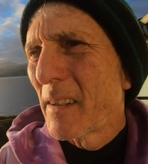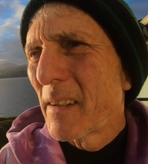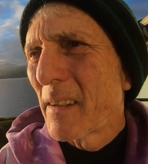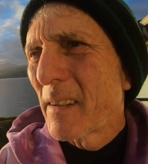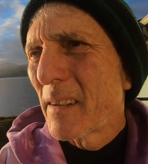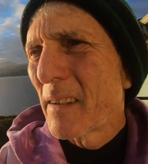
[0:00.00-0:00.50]

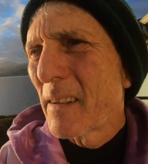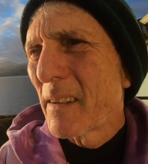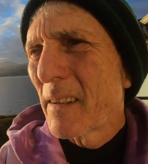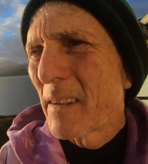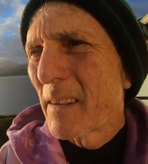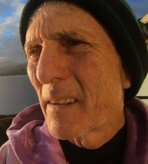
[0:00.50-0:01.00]

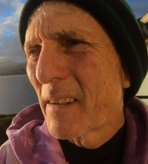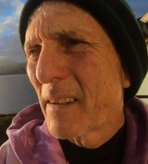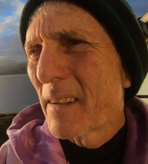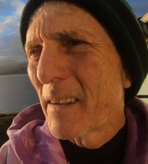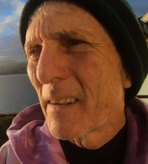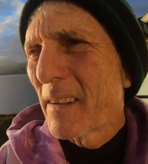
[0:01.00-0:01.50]

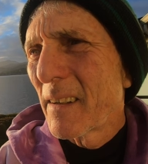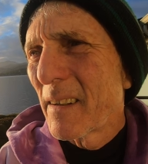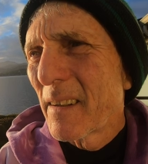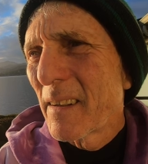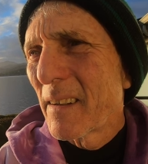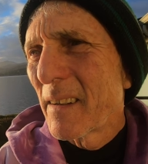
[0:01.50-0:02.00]

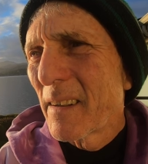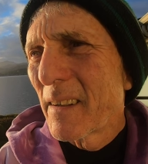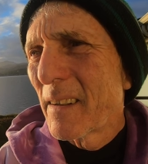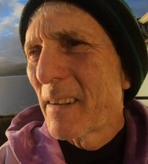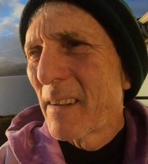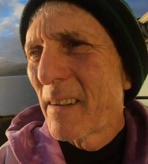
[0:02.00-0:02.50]

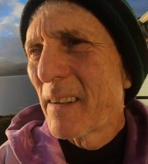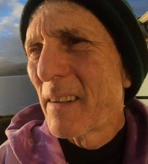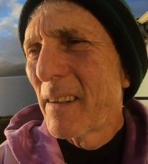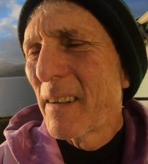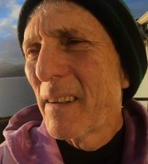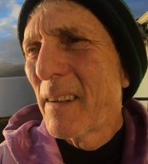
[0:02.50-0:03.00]
Nobody speaks.